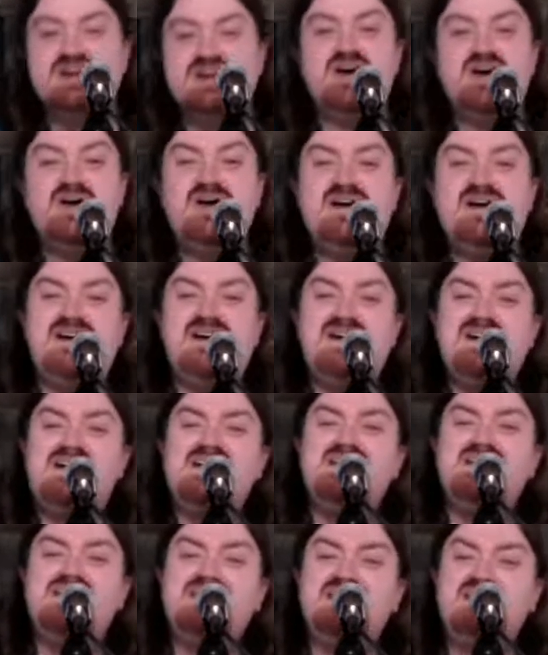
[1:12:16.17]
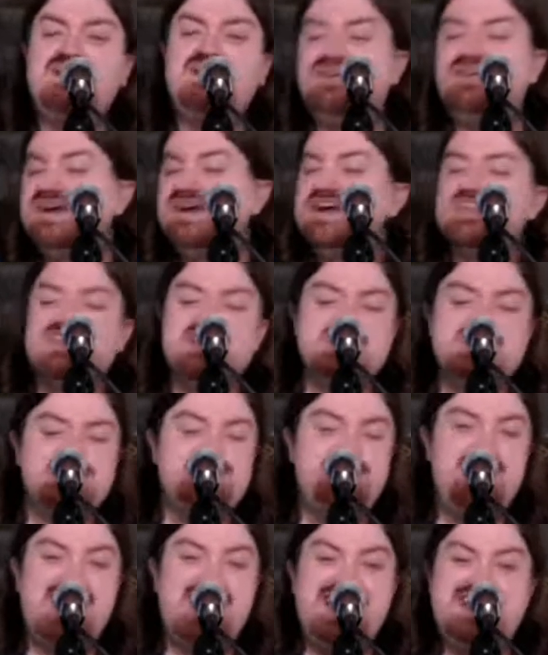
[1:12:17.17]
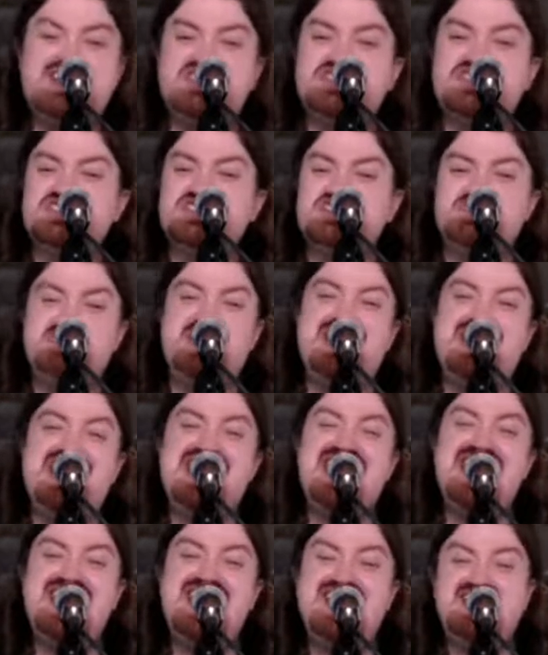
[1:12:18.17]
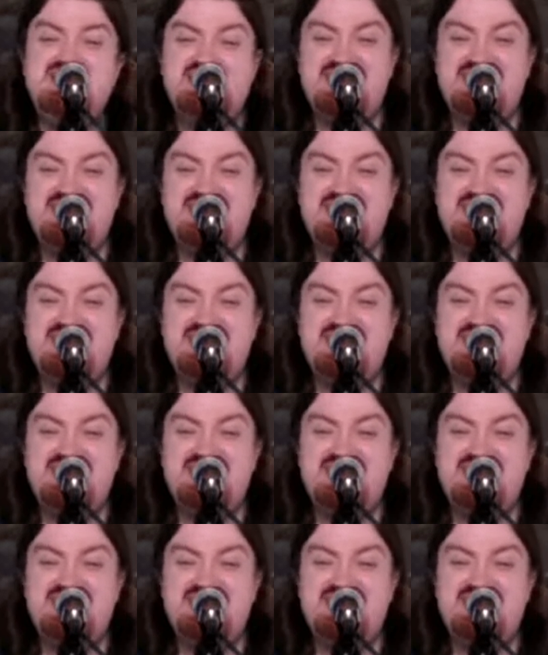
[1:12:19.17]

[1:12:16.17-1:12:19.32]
Oh, this face looks better